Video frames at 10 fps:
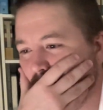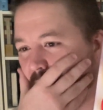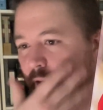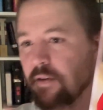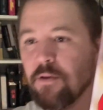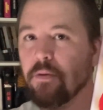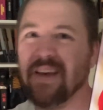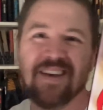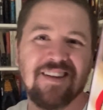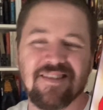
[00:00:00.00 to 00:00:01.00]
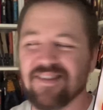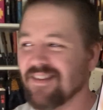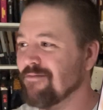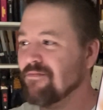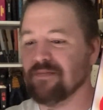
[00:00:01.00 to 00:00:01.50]
I could do It,
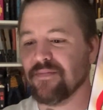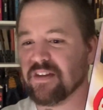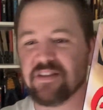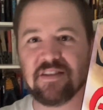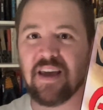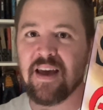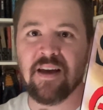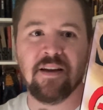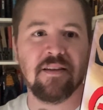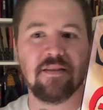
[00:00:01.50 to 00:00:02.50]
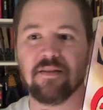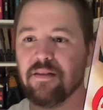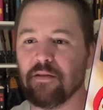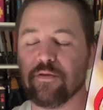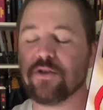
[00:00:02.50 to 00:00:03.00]
The Stand.
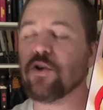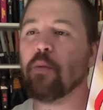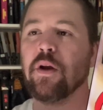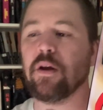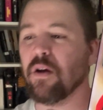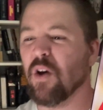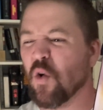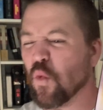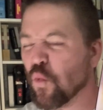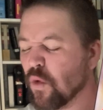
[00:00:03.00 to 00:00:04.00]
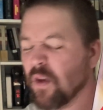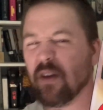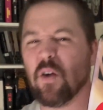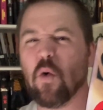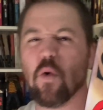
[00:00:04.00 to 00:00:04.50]
There's so many
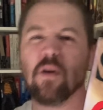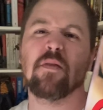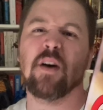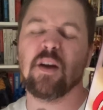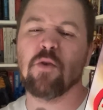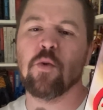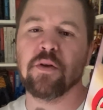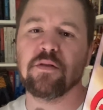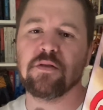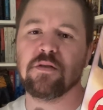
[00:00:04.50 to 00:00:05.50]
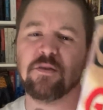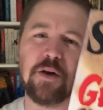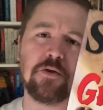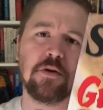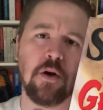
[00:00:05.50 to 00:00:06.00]
really horrifying moments,
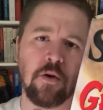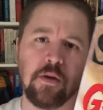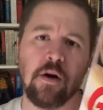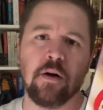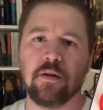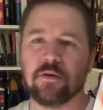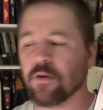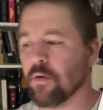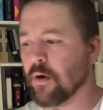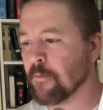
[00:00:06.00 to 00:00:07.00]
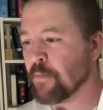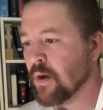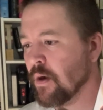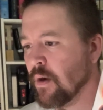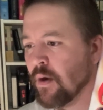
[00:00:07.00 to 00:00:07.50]
especially early on in his career.
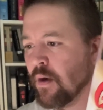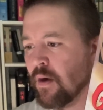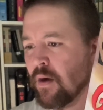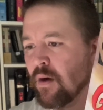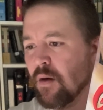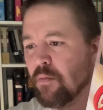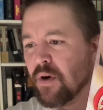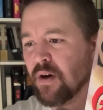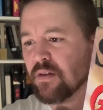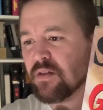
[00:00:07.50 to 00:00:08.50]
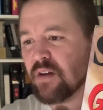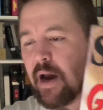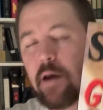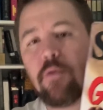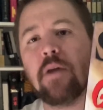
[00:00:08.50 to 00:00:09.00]
But
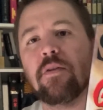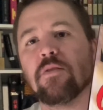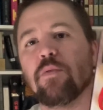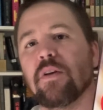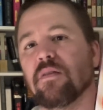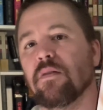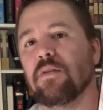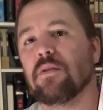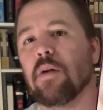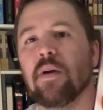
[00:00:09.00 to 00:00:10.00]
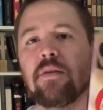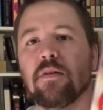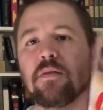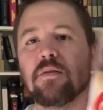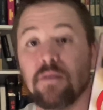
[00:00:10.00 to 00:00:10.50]
I had read this recently, so I read
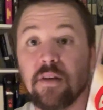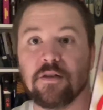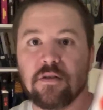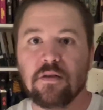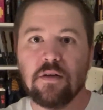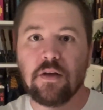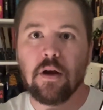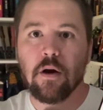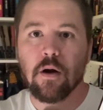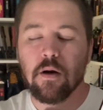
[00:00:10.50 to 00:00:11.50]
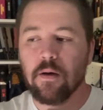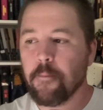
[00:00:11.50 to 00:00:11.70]
this year.